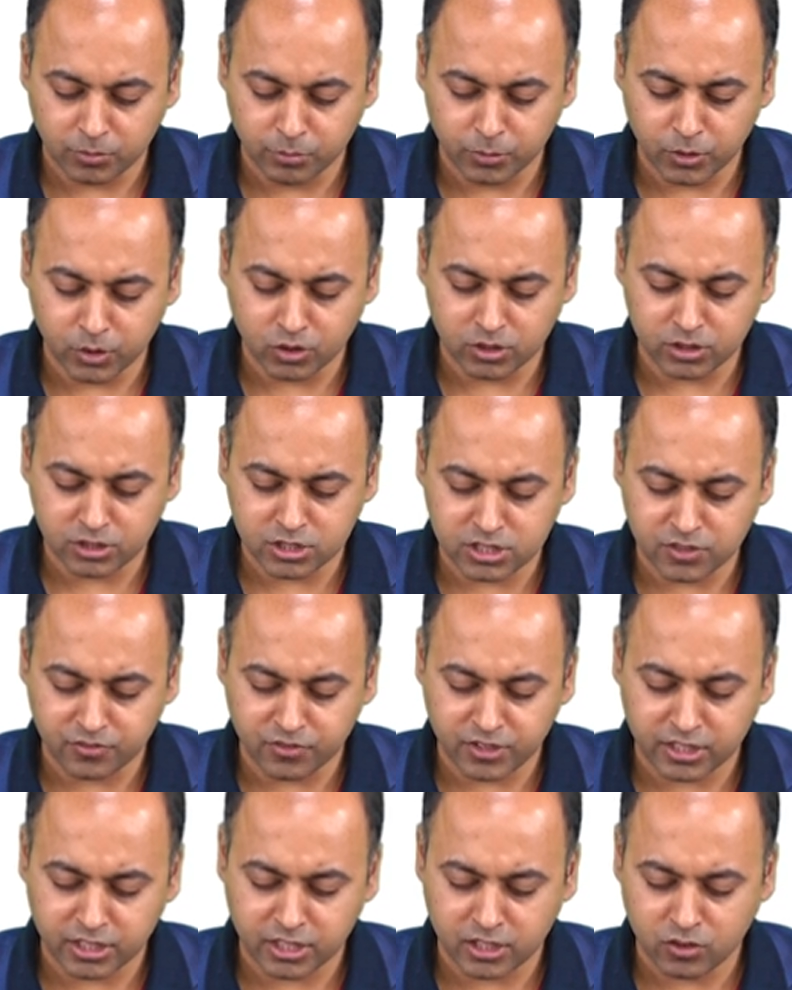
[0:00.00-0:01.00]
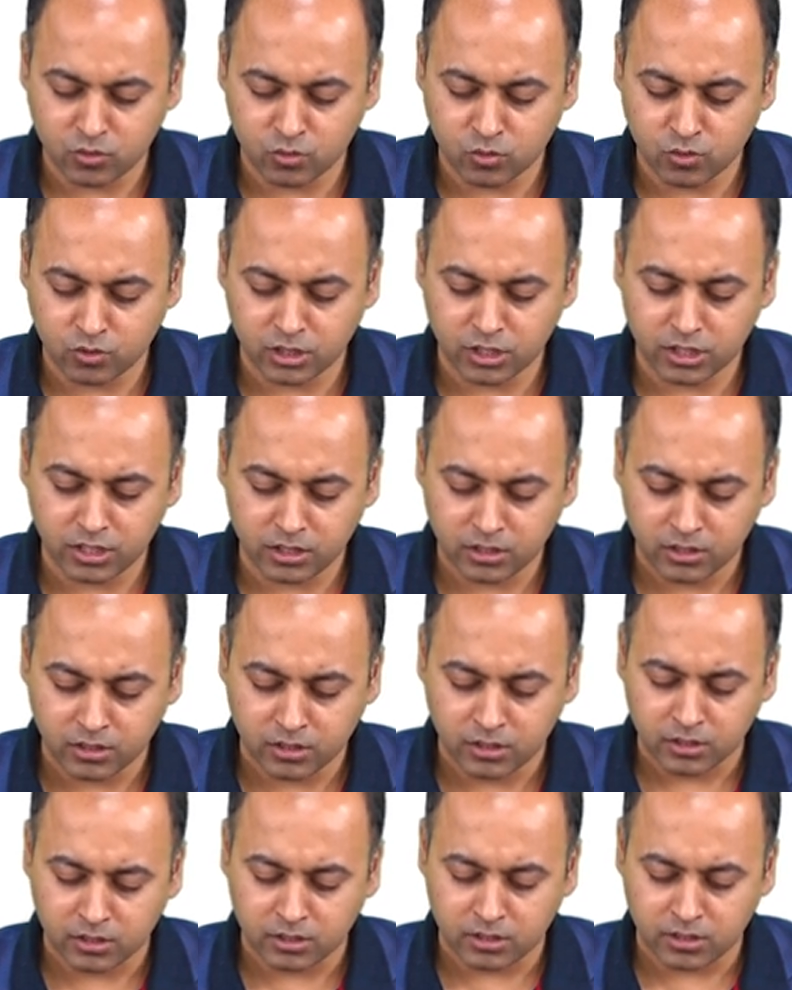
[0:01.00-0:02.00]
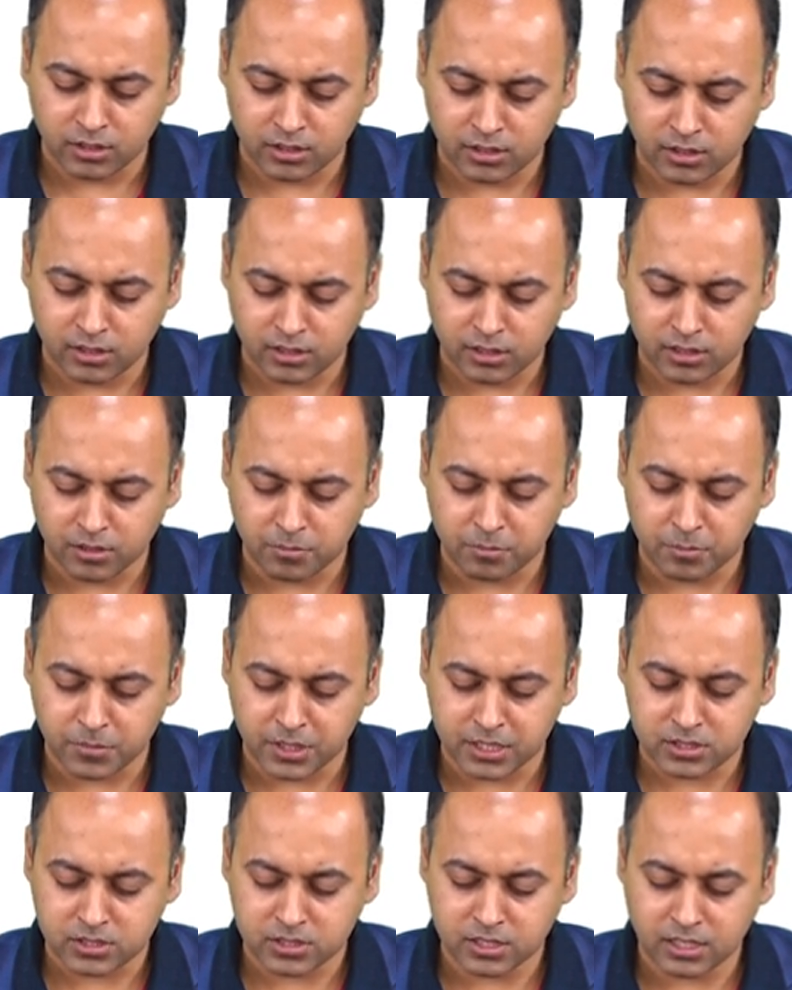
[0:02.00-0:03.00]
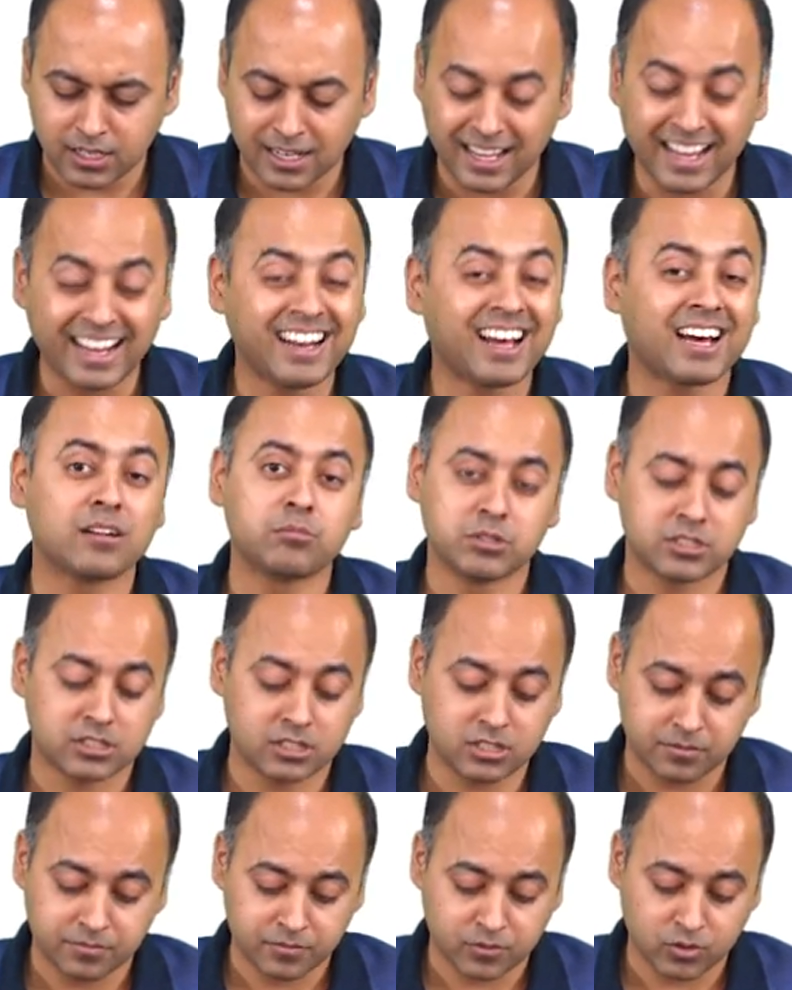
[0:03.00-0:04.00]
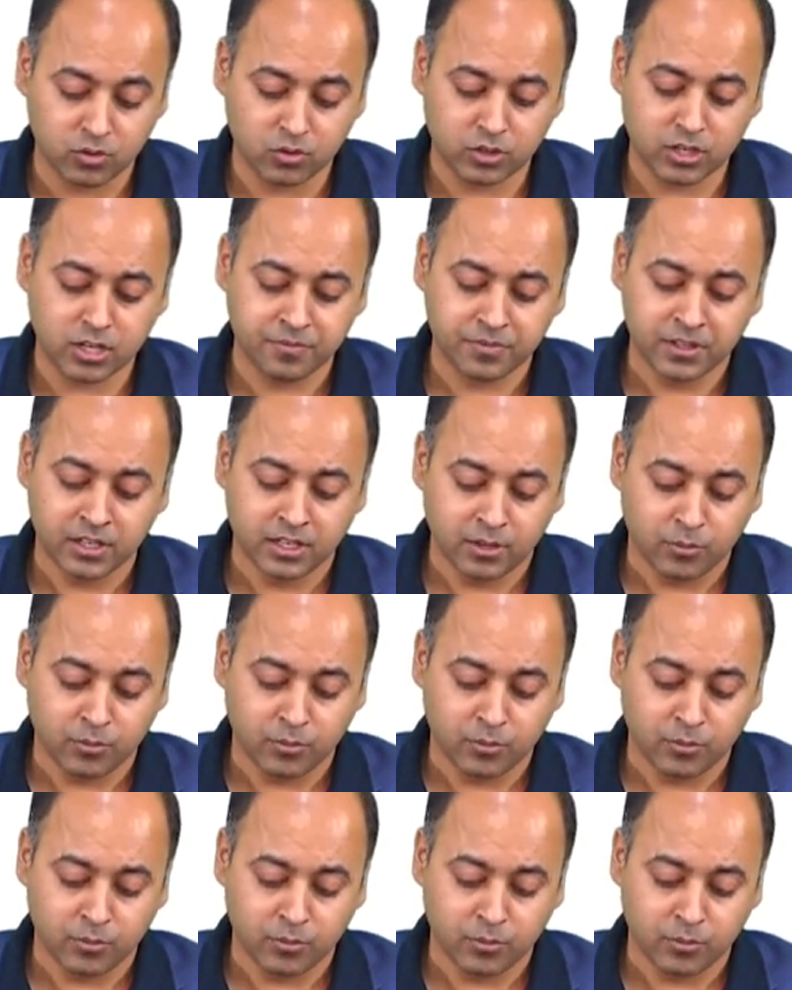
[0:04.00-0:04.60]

because it is affecting only the muscle and RBC. Okay.